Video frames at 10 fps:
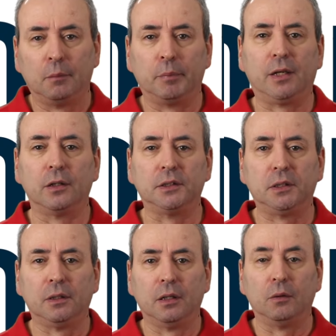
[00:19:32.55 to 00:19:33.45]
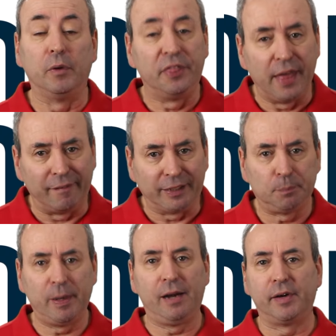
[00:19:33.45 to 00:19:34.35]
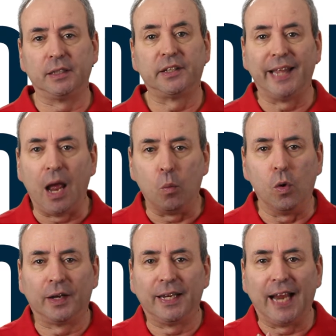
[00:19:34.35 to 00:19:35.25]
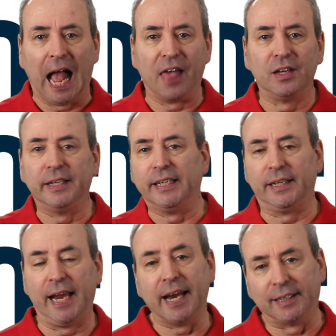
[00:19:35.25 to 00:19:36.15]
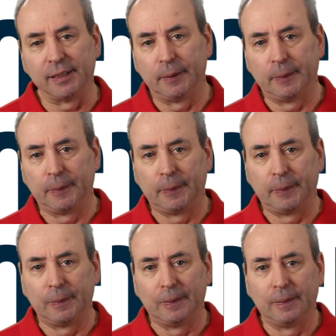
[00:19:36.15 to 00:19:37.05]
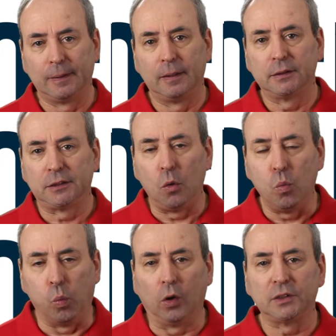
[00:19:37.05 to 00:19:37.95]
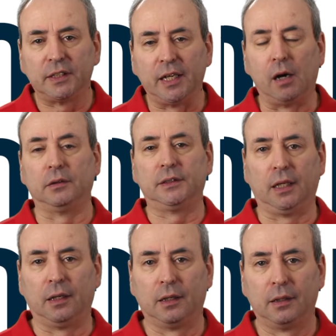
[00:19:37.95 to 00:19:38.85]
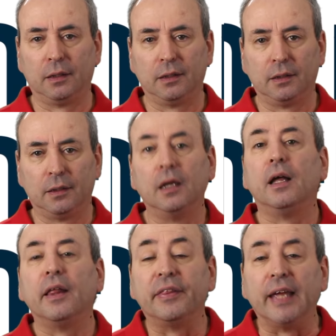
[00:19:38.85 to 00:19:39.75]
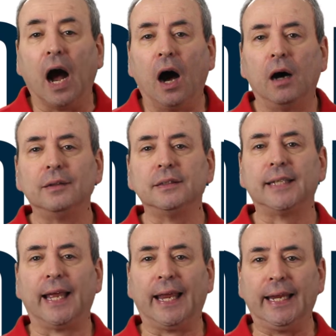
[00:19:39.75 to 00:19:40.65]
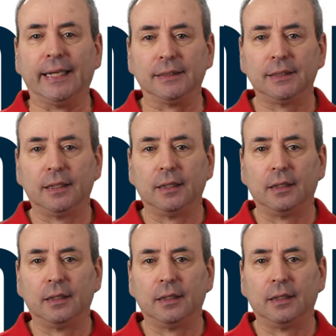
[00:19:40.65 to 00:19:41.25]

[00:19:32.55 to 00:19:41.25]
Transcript: Because with their experience, they're working at the leading edge. So what's the answer? The answer is